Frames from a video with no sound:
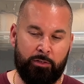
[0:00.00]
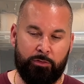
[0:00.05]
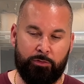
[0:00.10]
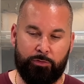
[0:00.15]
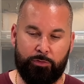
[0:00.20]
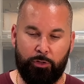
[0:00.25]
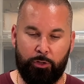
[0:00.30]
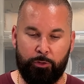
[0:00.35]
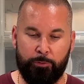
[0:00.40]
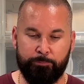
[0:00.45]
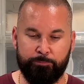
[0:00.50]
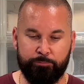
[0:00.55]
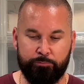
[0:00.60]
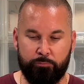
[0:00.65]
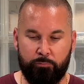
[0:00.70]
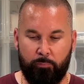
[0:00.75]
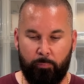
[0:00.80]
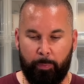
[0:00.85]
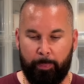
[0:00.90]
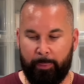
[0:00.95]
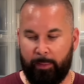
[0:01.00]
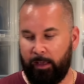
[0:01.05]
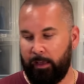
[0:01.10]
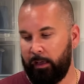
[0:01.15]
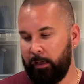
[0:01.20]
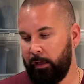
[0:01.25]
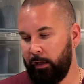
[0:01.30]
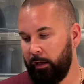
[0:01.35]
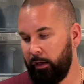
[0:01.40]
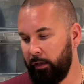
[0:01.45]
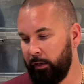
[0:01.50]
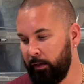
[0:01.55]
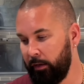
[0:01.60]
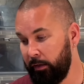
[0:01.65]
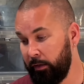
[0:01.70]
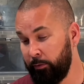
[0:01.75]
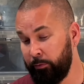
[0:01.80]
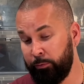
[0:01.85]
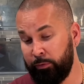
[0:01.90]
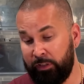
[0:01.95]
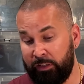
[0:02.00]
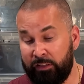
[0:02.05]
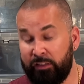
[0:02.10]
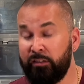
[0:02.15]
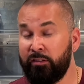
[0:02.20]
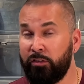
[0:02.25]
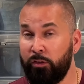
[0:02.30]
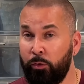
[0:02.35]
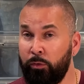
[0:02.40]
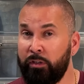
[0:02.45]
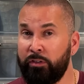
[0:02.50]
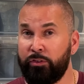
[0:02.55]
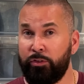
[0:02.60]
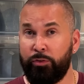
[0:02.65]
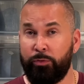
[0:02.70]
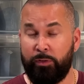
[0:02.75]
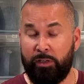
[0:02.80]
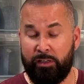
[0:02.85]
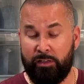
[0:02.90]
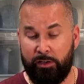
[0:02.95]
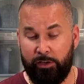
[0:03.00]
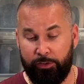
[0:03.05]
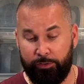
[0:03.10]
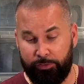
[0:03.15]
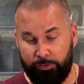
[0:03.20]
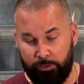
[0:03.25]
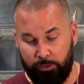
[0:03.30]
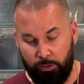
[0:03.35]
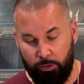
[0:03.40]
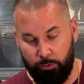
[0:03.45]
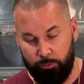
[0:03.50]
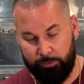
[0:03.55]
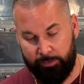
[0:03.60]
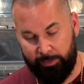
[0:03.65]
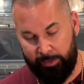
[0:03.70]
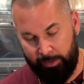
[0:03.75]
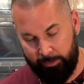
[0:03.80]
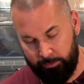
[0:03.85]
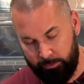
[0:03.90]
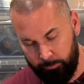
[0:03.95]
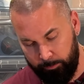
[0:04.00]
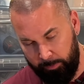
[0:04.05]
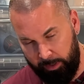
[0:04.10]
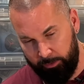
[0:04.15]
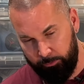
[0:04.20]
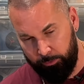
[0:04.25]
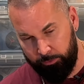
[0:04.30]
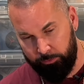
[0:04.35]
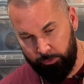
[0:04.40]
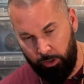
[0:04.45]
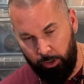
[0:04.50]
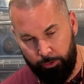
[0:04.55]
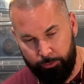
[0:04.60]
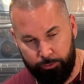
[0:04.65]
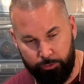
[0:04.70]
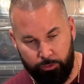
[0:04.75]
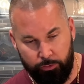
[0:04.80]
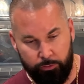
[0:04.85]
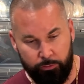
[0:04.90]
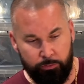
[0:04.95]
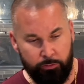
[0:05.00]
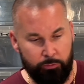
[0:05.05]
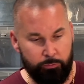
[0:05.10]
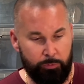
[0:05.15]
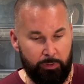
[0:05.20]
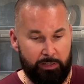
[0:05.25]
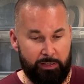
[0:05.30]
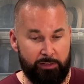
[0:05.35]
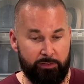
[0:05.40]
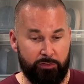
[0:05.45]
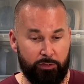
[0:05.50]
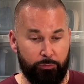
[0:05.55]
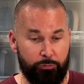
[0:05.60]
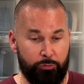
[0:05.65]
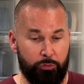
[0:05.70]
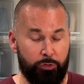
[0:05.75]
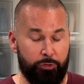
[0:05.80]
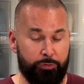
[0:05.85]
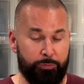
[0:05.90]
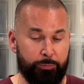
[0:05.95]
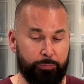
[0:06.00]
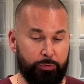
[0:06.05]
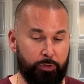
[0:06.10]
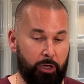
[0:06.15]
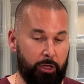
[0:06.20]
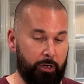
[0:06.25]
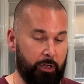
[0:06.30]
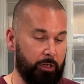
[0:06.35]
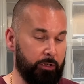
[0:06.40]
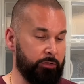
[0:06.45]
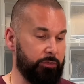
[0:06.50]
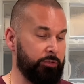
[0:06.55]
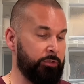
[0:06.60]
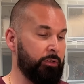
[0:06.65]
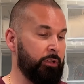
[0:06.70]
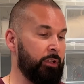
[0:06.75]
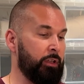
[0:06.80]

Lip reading: So it is only 3 years ago that Matrix Audio released their first products,